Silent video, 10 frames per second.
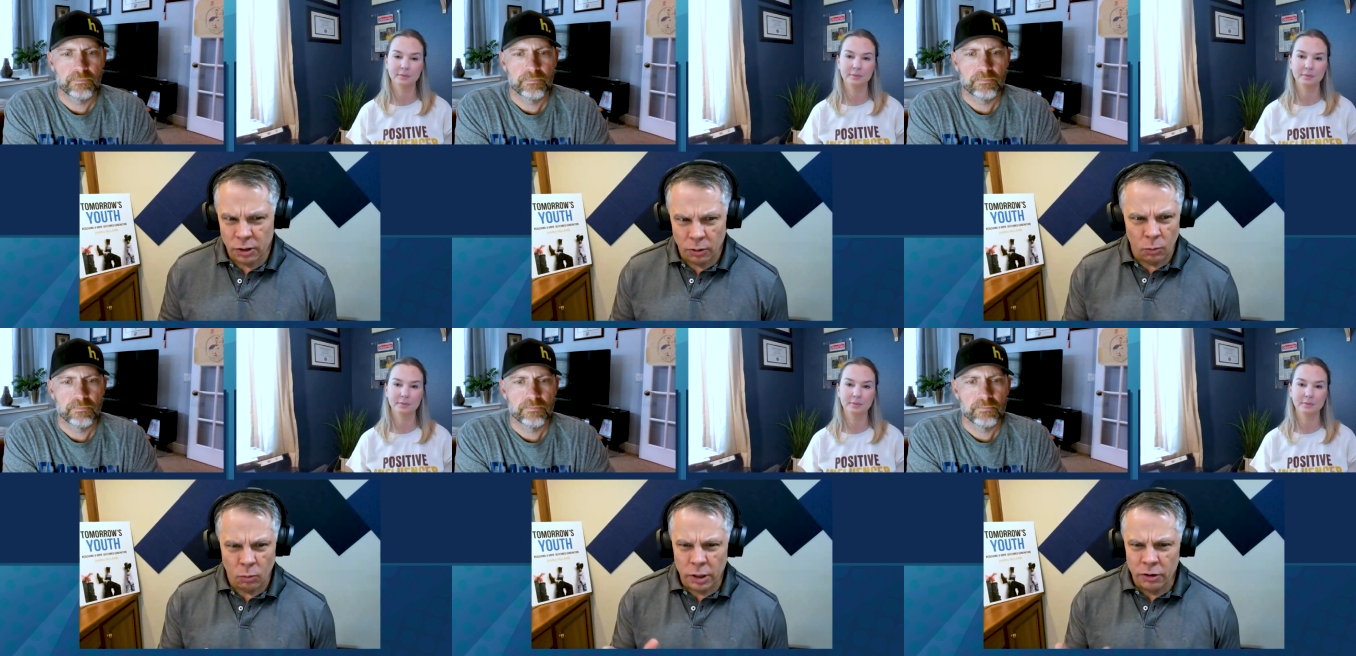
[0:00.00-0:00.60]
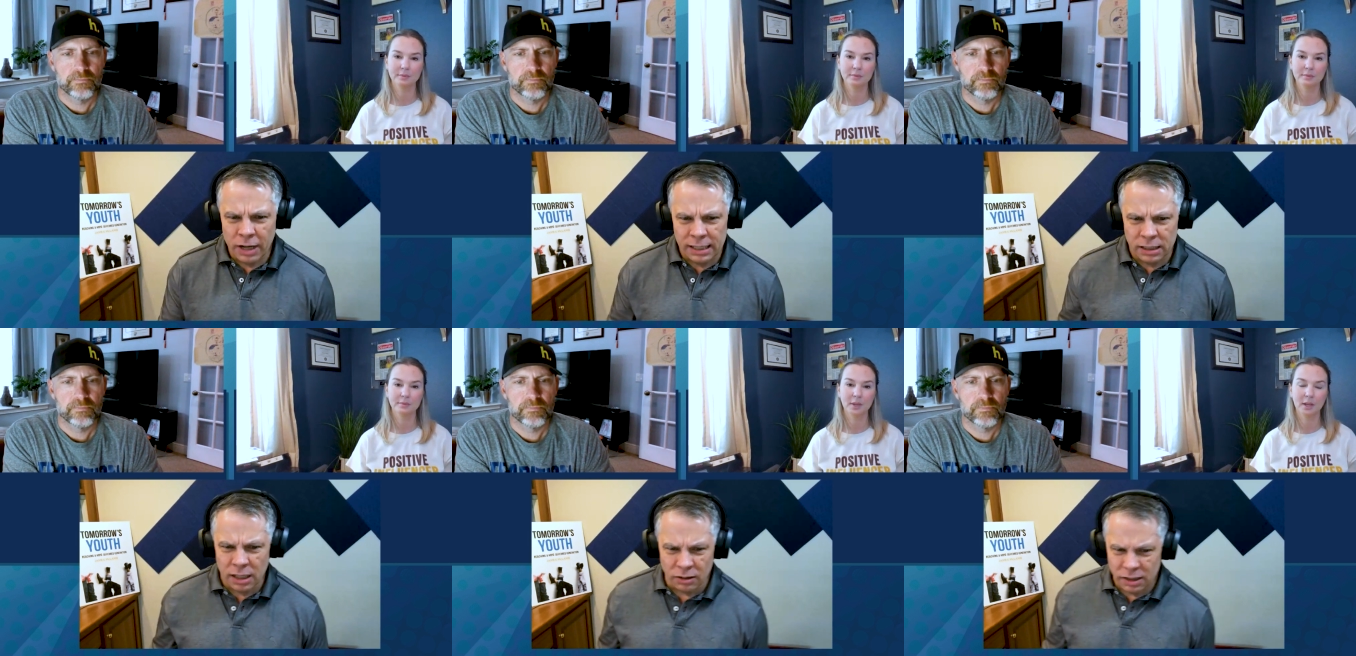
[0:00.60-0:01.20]
Speaker 1: so what are you
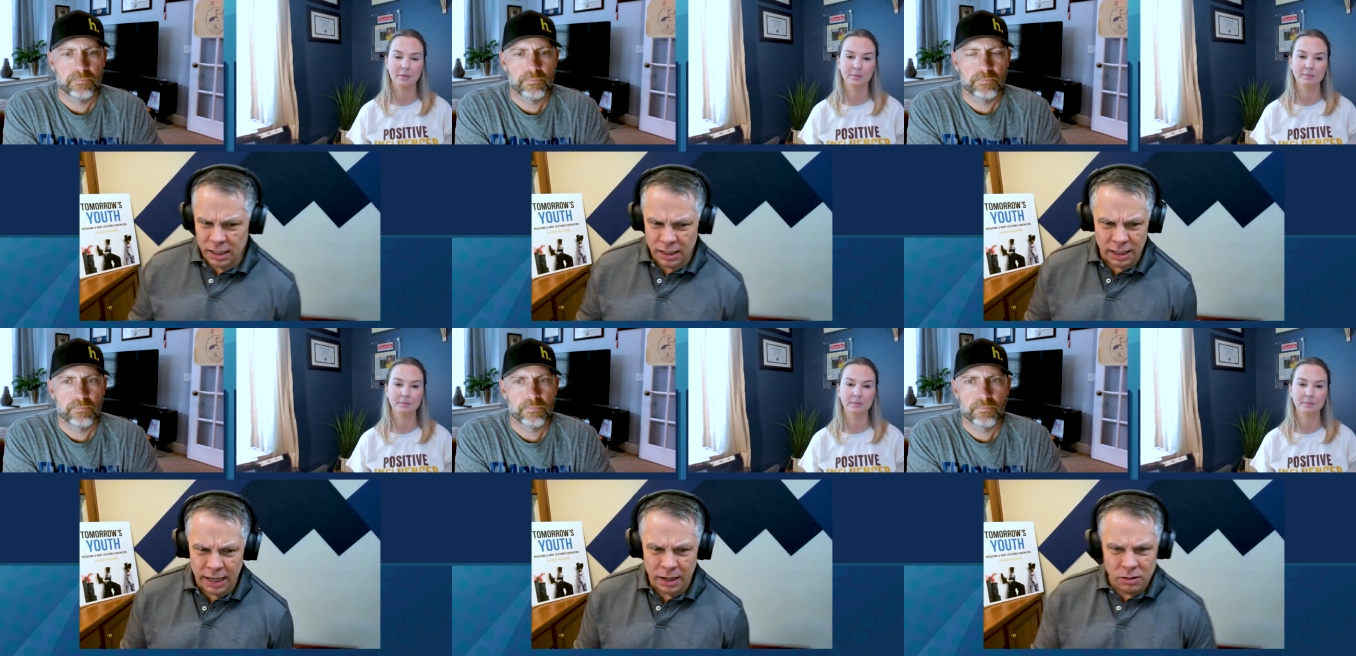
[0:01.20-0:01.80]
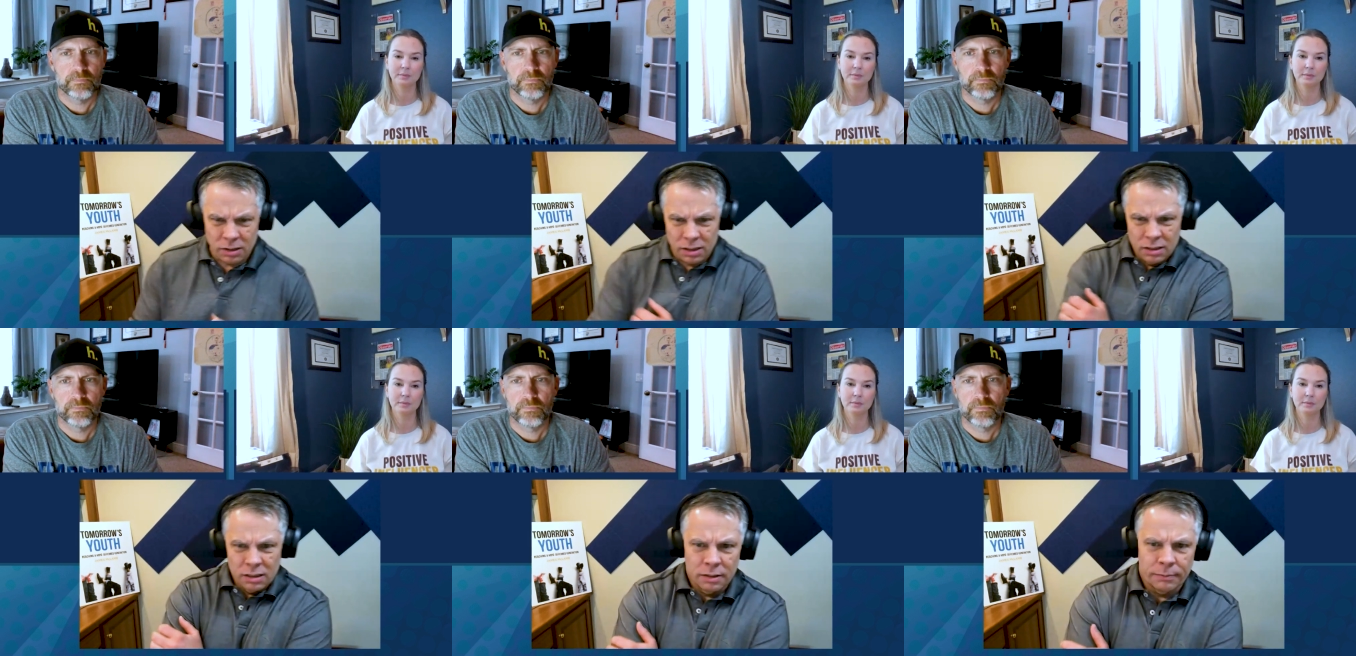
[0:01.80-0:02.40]
guys thoughts anything else
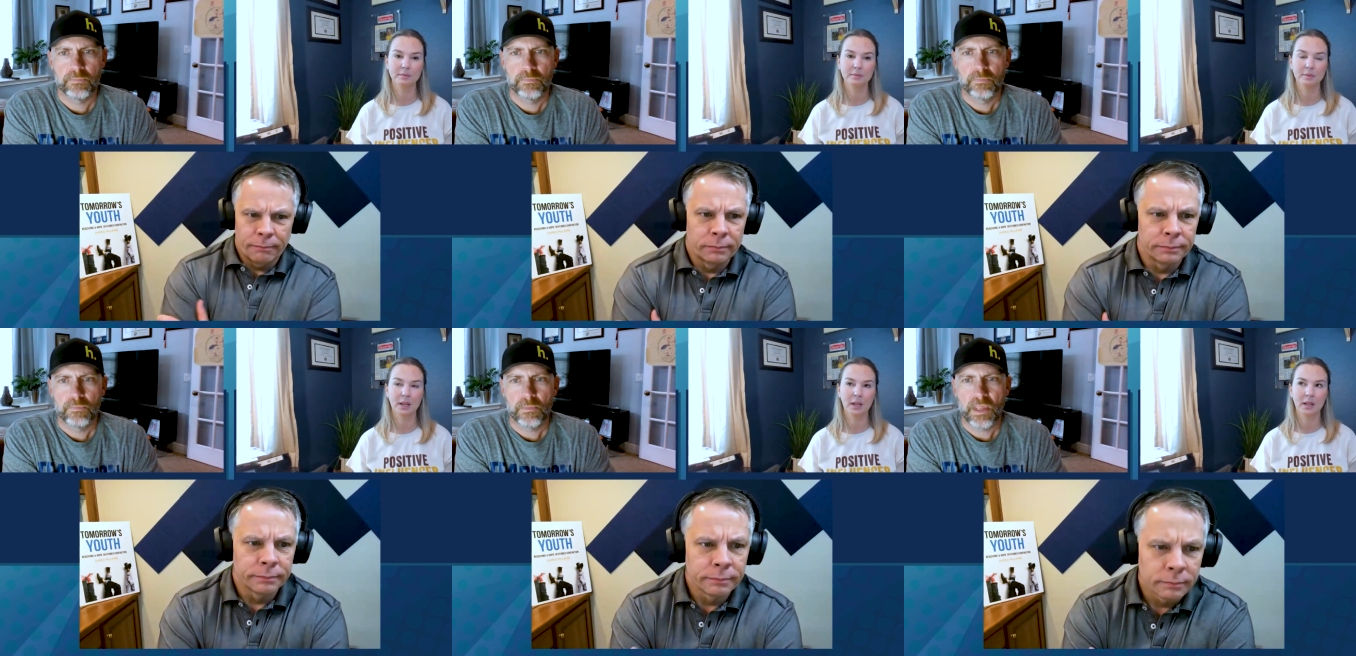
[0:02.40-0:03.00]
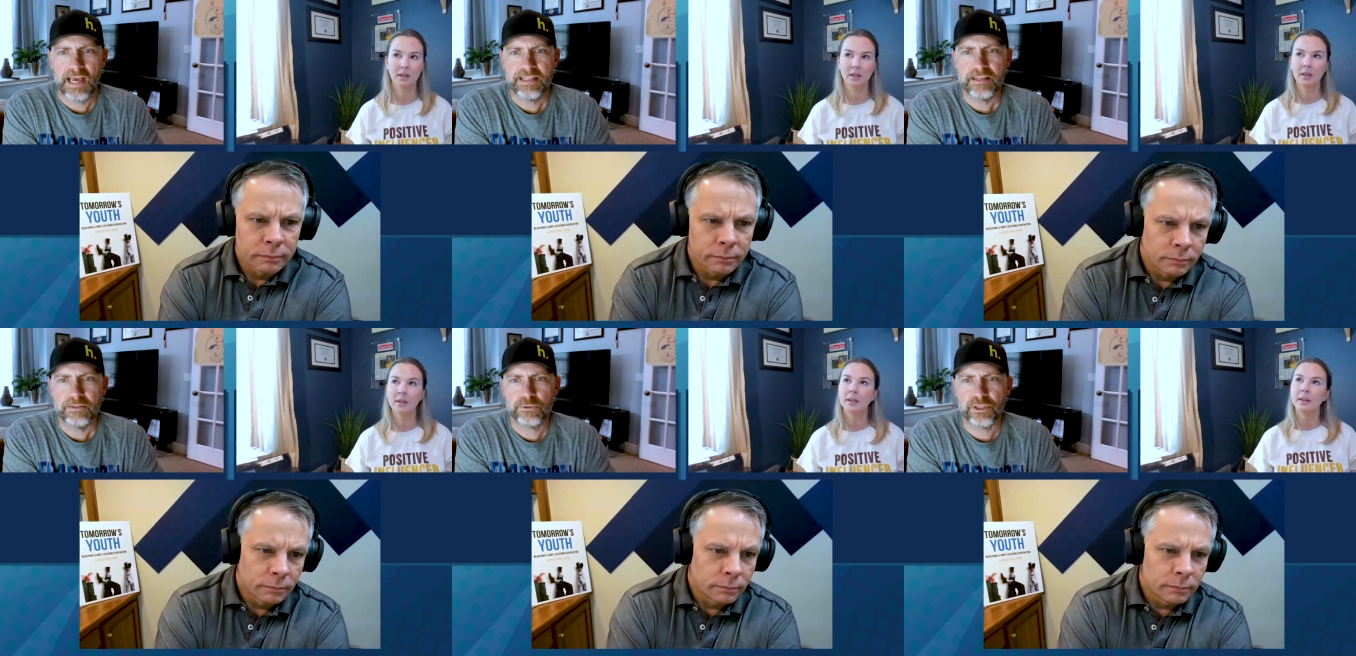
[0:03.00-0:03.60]
Speaker 2: i
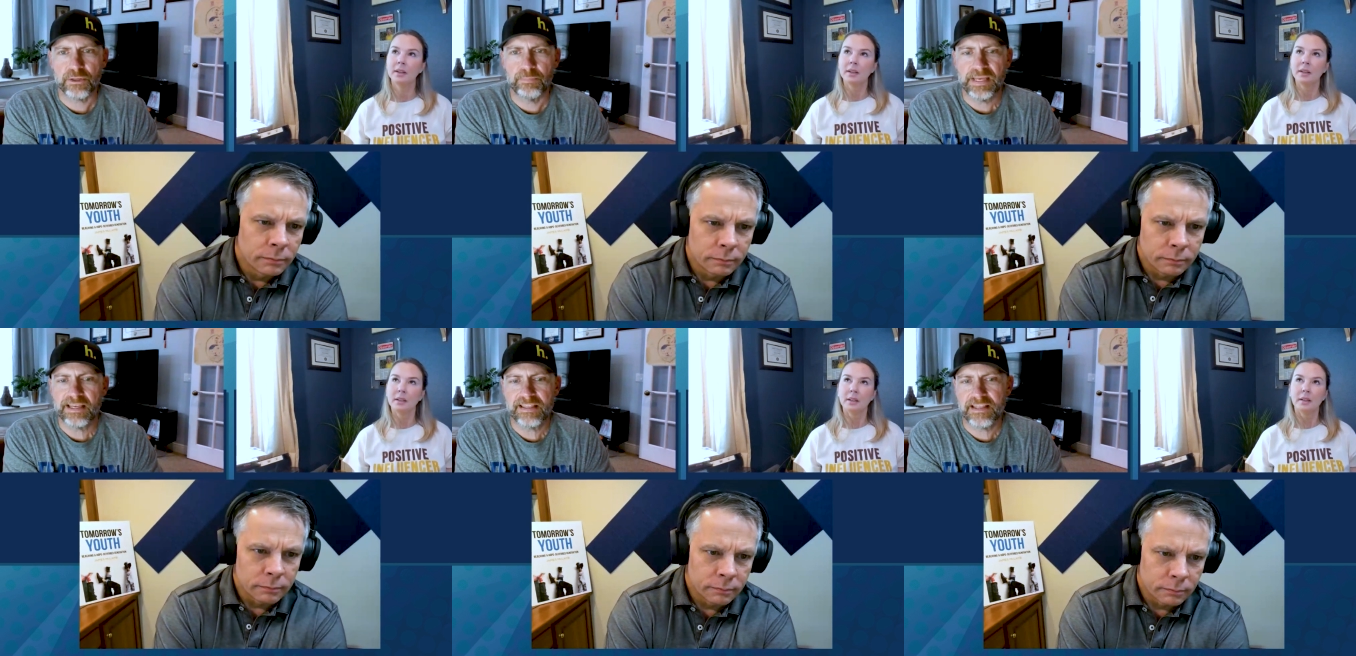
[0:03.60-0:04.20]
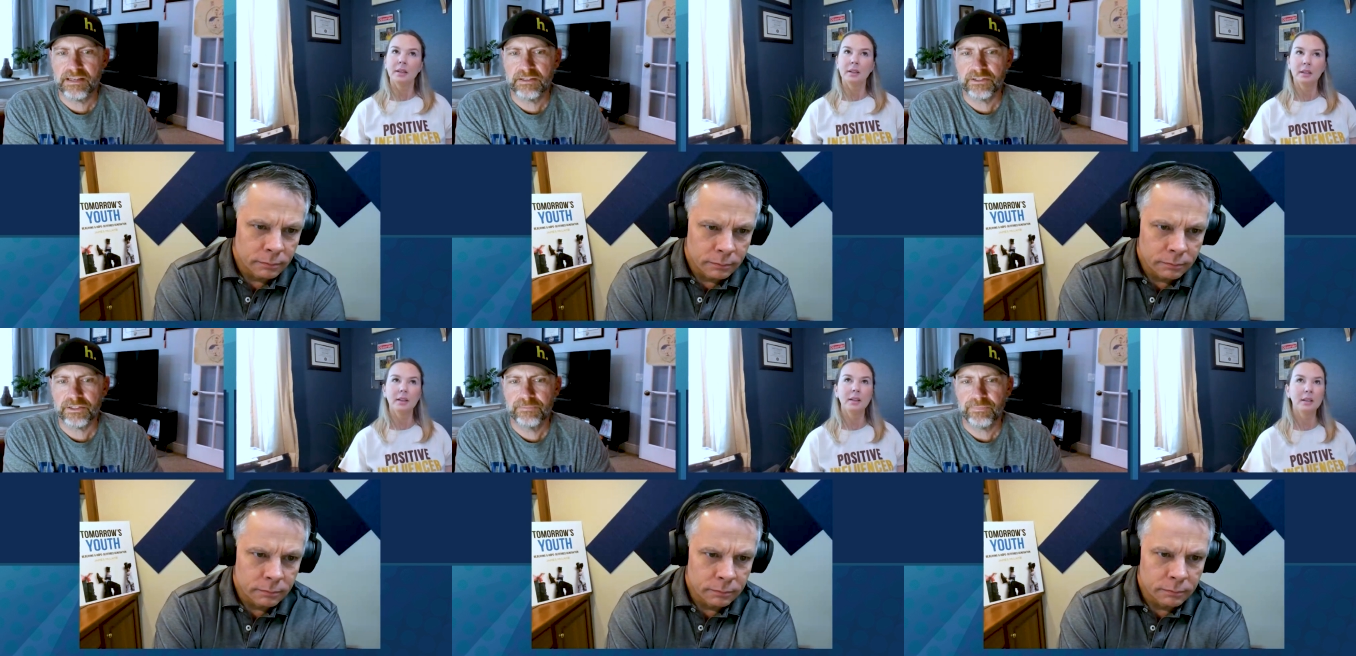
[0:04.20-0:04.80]
think those are the big
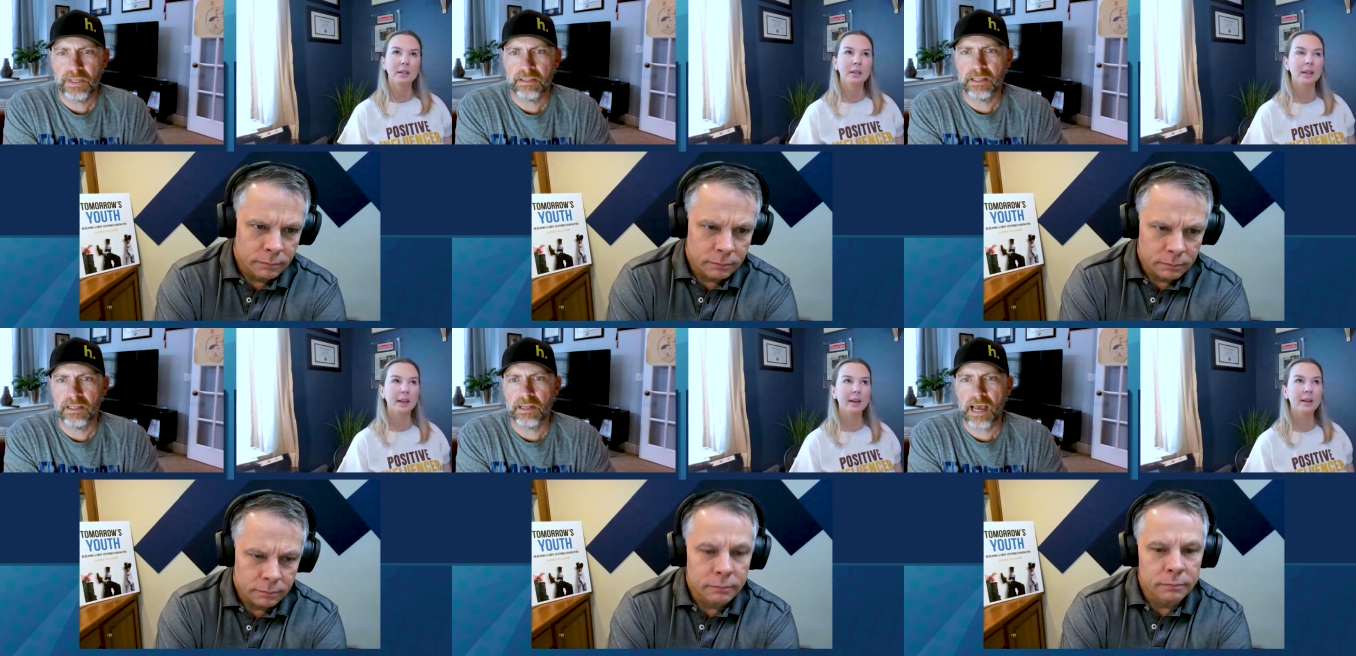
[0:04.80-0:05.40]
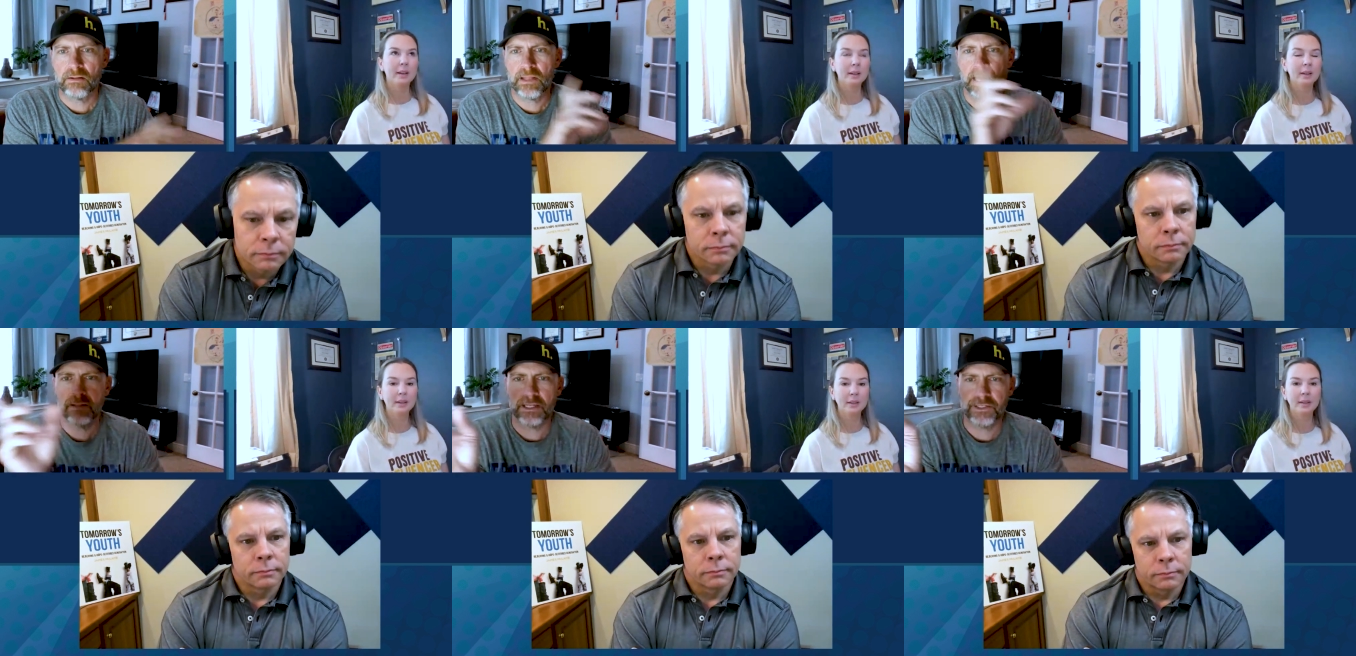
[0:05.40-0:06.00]
things and then yeah. I'll,
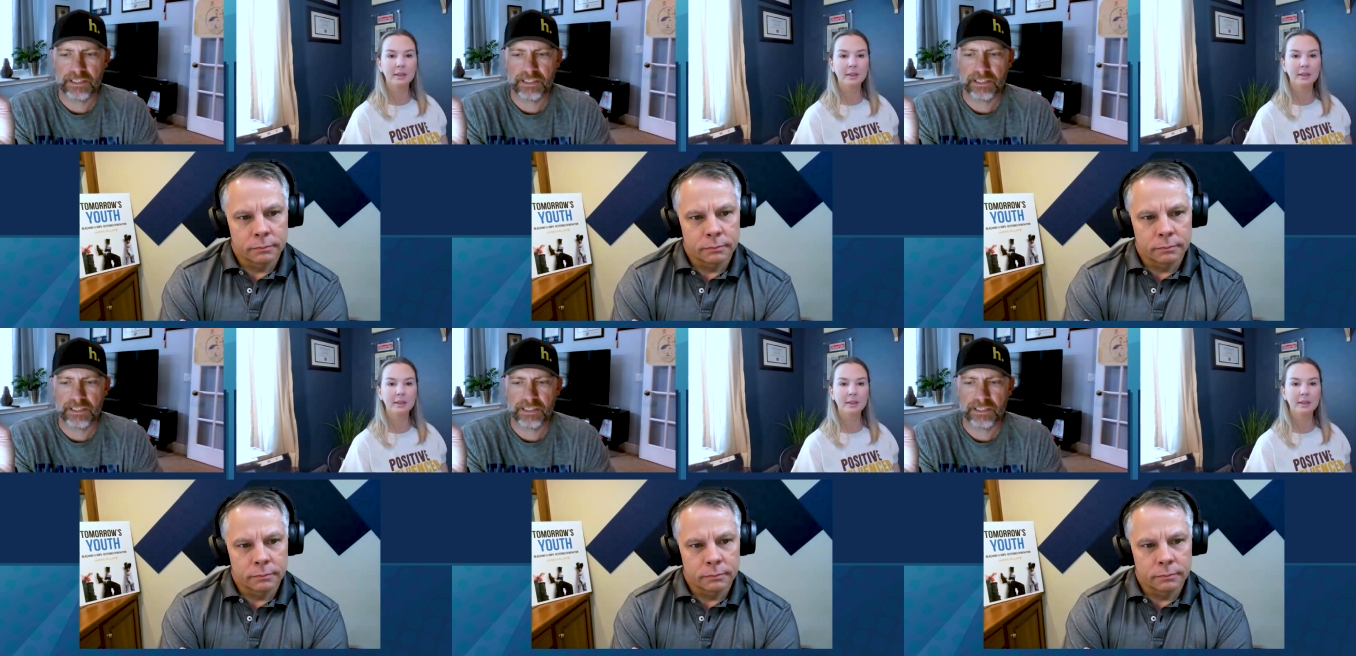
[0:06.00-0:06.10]
I'll let